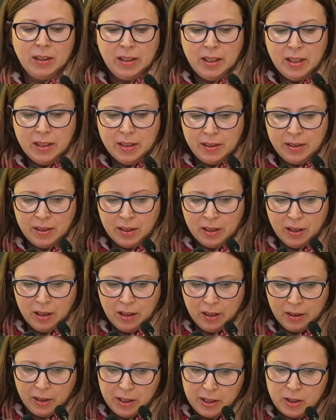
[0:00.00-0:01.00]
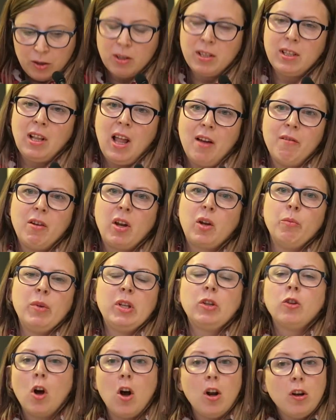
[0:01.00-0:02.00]
this Christoslavic
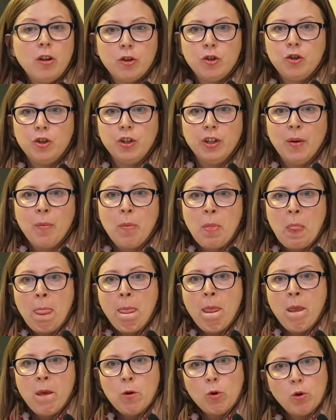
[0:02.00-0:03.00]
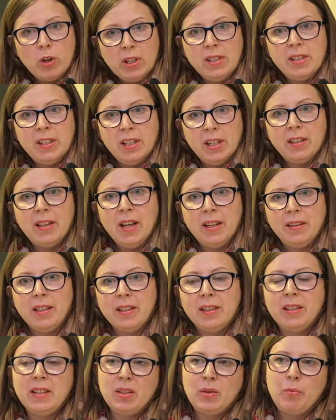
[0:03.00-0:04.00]
mythology, you can see
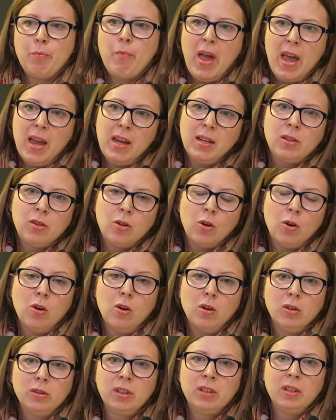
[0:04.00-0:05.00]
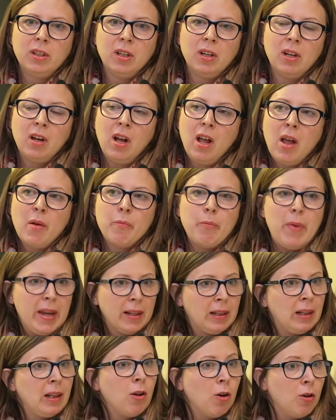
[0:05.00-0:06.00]
that it is based on the
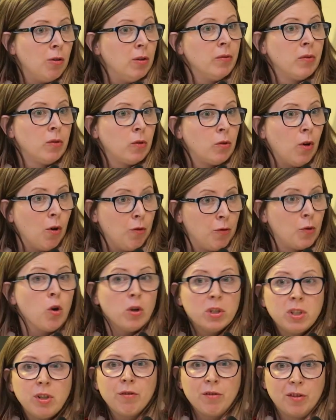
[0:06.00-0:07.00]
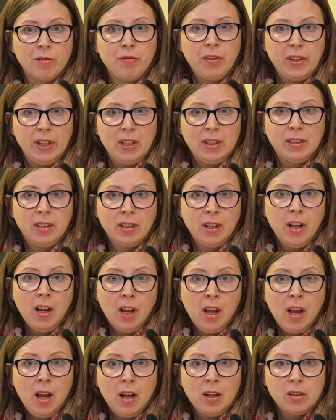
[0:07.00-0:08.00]
battle of Kosovo field,
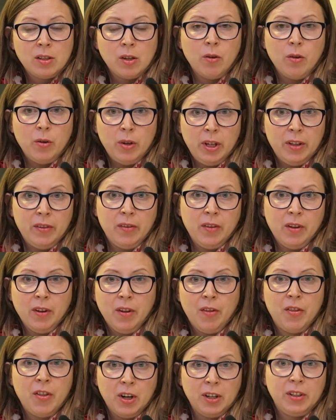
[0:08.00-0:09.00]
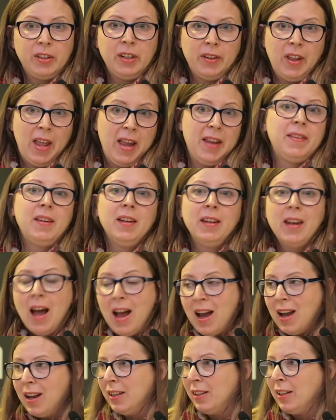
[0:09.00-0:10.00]
so in
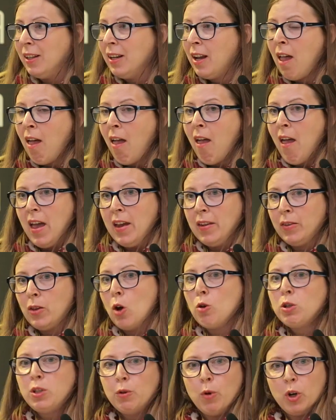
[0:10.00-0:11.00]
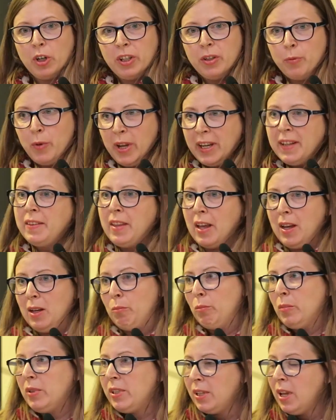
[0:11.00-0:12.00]
1389. And those were the
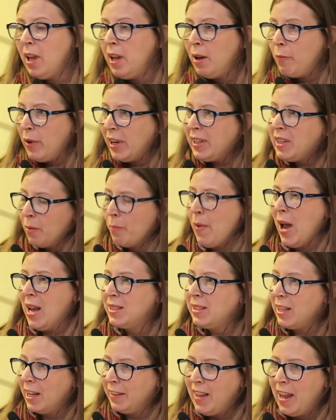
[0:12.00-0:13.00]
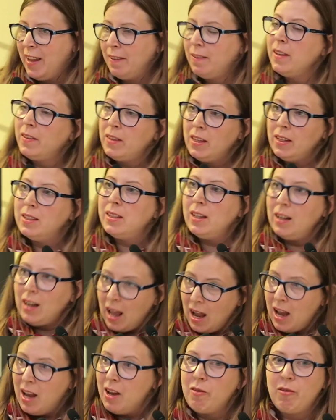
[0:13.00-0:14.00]
victims. Victimized identity is
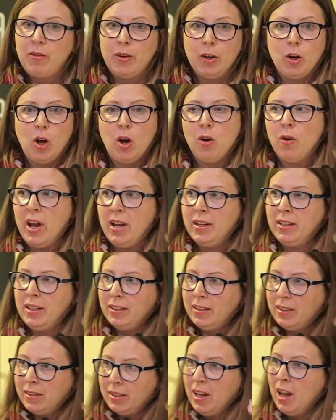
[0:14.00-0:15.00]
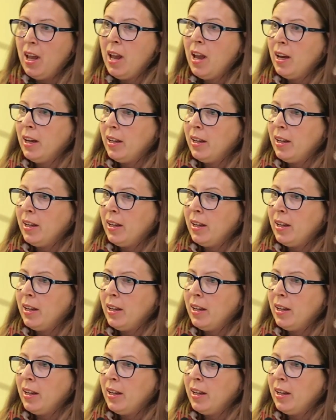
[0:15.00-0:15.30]
alive, you know, and it